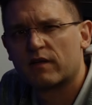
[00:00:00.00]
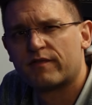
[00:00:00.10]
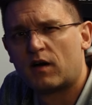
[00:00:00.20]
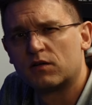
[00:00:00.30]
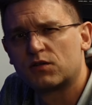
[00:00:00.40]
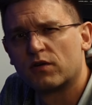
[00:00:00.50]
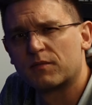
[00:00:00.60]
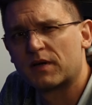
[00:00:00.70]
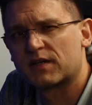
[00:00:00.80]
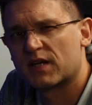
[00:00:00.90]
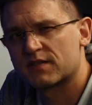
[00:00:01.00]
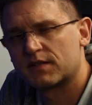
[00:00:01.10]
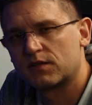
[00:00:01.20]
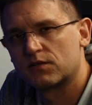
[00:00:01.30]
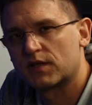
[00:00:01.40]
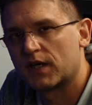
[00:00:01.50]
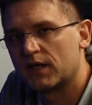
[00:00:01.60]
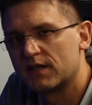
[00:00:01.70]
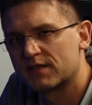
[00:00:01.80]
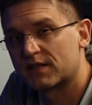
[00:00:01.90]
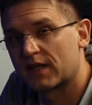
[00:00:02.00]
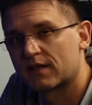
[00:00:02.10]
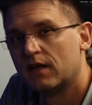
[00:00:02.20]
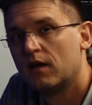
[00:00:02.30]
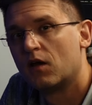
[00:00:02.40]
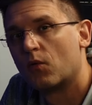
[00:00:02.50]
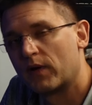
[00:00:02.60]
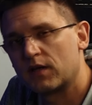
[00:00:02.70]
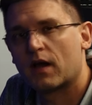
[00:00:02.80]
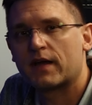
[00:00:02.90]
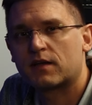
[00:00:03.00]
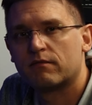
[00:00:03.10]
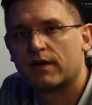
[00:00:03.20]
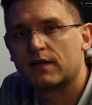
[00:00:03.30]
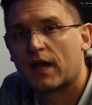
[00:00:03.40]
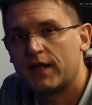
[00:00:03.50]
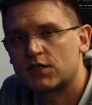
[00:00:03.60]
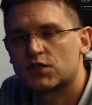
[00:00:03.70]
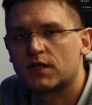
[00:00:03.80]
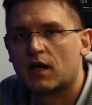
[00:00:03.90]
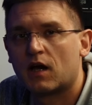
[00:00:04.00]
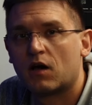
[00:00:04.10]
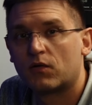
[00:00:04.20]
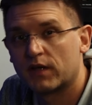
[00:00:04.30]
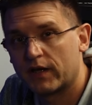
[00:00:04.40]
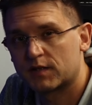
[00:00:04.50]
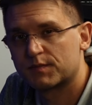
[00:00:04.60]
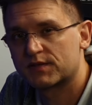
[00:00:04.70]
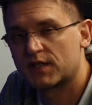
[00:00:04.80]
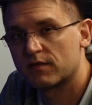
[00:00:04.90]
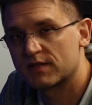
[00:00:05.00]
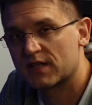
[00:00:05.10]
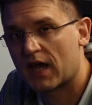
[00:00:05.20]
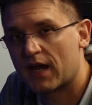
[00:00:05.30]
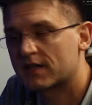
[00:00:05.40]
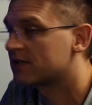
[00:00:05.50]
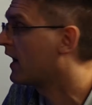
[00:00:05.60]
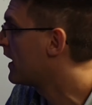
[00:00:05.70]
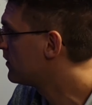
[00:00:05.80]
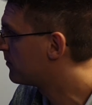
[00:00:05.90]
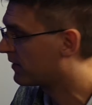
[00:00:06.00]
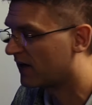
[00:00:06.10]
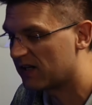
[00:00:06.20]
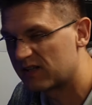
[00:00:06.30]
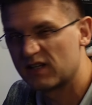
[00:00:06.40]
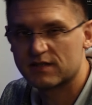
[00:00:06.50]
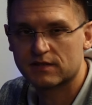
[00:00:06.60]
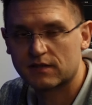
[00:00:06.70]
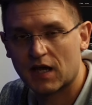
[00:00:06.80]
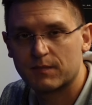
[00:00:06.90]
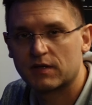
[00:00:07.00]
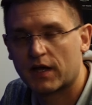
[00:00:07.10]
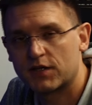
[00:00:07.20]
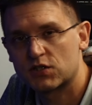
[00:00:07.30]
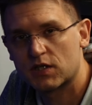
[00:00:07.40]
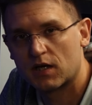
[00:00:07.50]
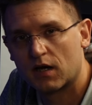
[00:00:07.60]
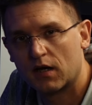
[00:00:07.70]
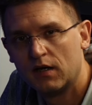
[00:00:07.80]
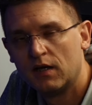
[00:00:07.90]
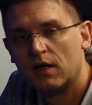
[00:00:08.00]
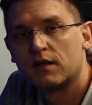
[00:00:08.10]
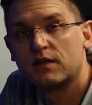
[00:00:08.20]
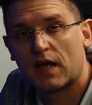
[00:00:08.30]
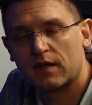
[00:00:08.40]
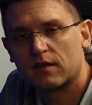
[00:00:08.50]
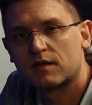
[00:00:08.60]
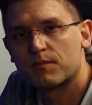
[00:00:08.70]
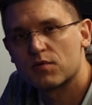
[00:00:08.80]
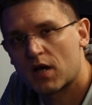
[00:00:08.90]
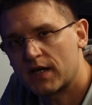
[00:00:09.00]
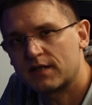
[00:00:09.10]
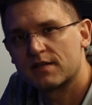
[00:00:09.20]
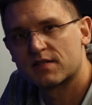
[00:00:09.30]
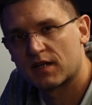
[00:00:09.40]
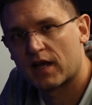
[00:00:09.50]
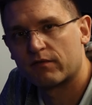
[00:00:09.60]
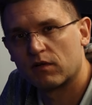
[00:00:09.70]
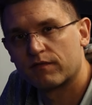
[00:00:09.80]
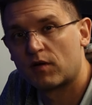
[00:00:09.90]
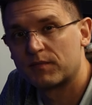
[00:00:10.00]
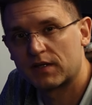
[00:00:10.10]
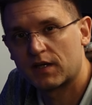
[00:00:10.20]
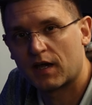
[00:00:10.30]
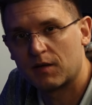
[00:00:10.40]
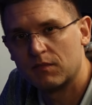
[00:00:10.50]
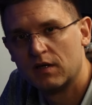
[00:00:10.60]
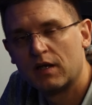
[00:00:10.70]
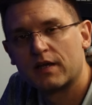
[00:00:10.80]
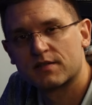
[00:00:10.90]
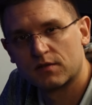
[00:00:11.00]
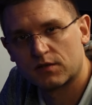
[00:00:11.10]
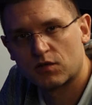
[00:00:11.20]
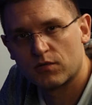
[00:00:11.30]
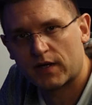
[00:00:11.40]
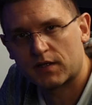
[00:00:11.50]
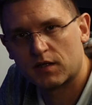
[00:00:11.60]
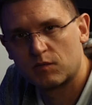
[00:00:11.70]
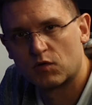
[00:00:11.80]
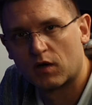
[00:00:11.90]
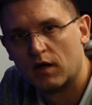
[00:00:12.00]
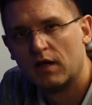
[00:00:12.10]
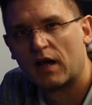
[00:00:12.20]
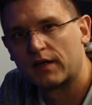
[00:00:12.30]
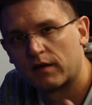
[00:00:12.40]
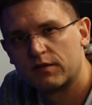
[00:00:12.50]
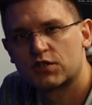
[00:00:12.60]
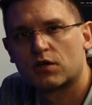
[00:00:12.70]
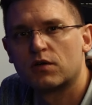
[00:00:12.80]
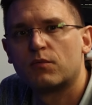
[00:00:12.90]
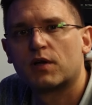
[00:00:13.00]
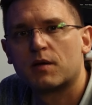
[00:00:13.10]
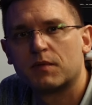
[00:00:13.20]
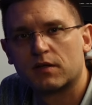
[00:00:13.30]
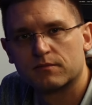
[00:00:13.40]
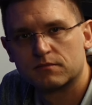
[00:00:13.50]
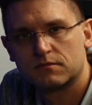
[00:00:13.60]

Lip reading: I found during my testing today is that when you activate HDR on the Xbox Series X and you play this game in HDR, then the brightness level from the game is not correct anymore. And I will show you what I mean.